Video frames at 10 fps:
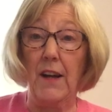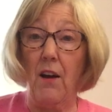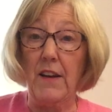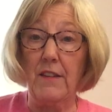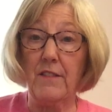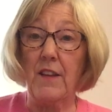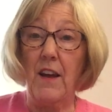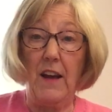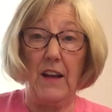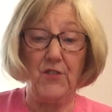lions
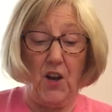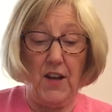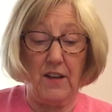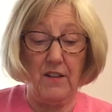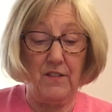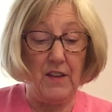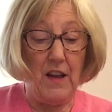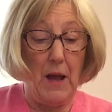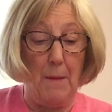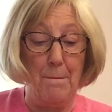and tigers
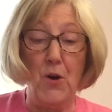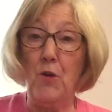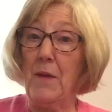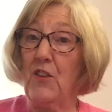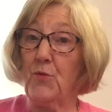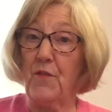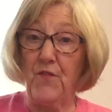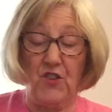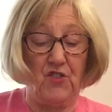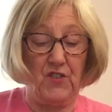and mermaids with
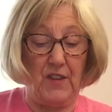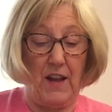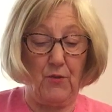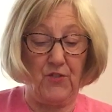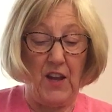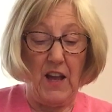fishes' tails